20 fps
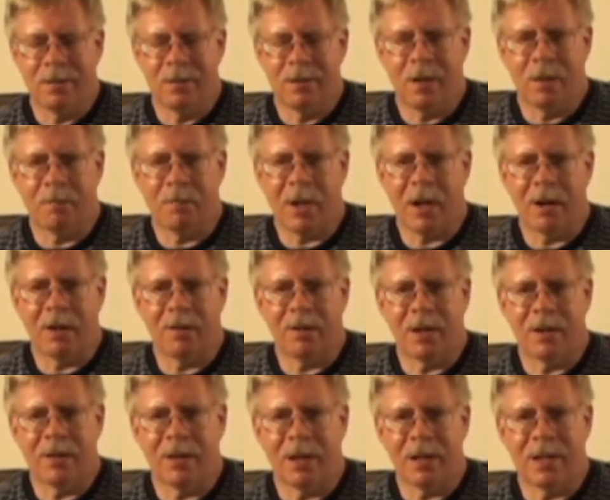
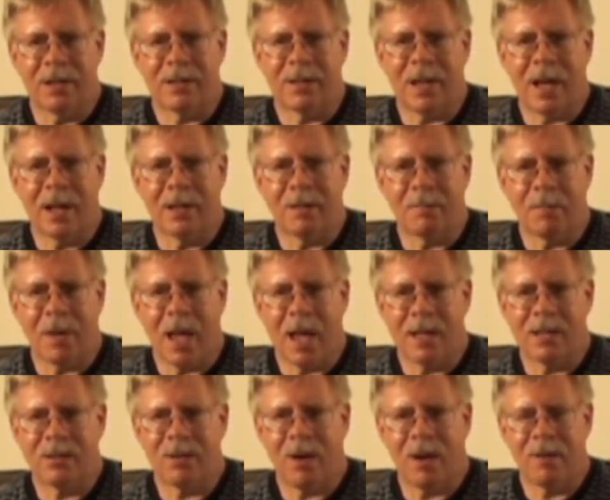apparently then he decided to
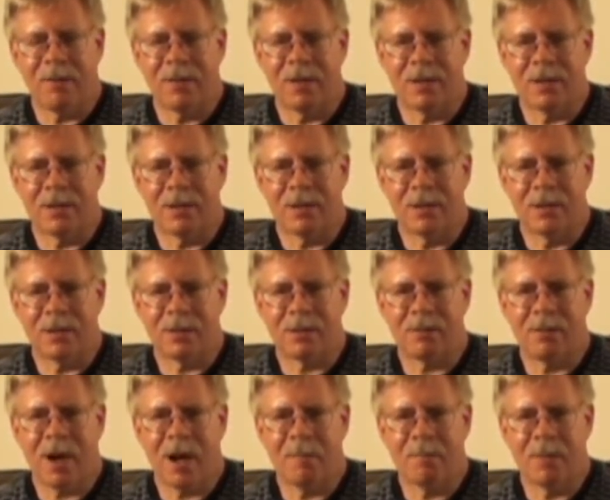pass off his
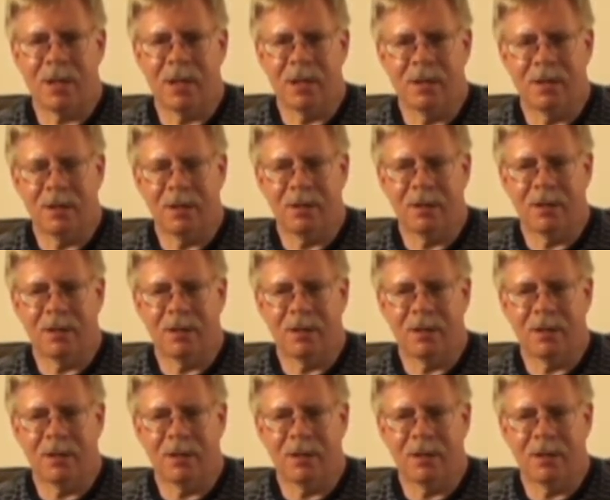crappy